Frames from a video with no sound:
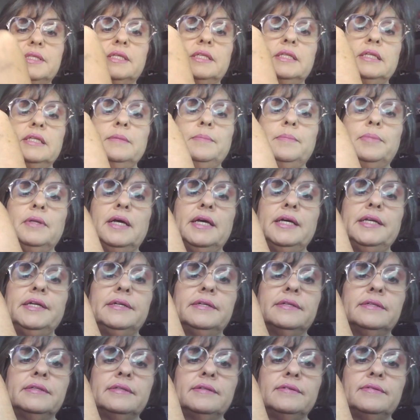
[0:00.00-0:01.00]
lip
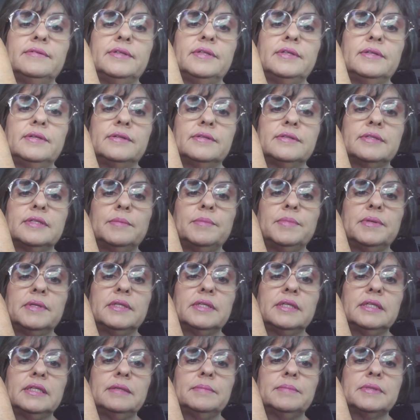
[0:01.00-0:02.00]
liner. You notice I'll put
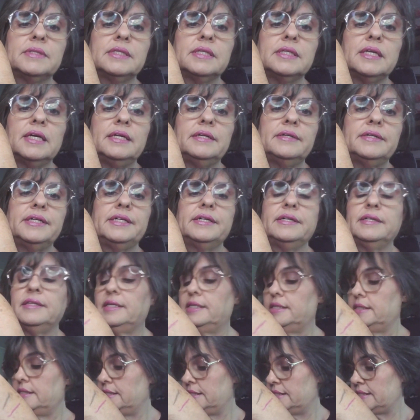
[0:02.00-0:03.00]
the lip liner here,
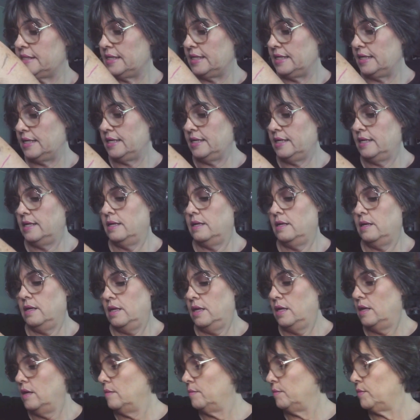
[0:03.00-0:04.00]
let it sit in.
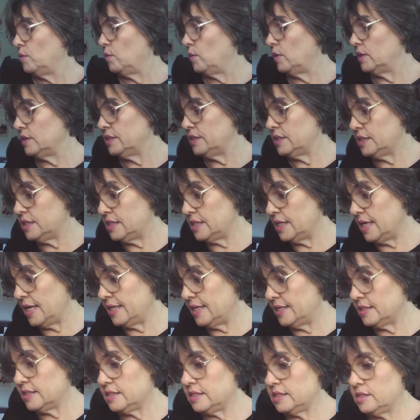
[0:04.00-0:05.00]
But once it
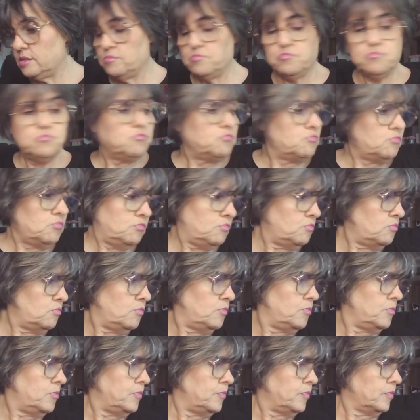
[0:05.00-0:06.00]
sets,
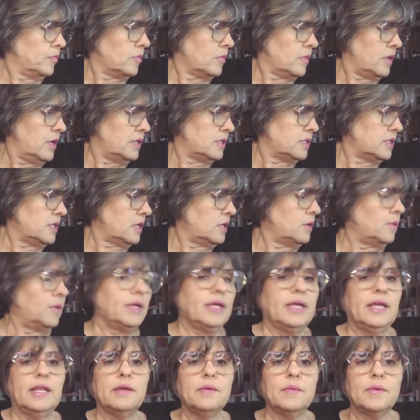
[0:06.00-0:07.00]
it's not
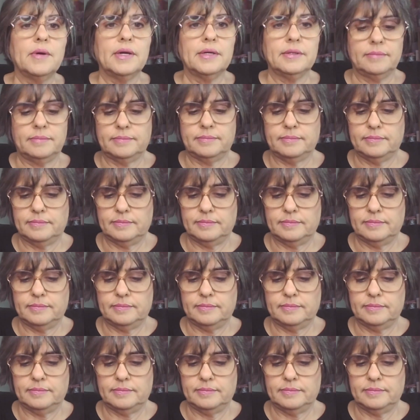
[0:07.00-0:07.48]
going anywhere.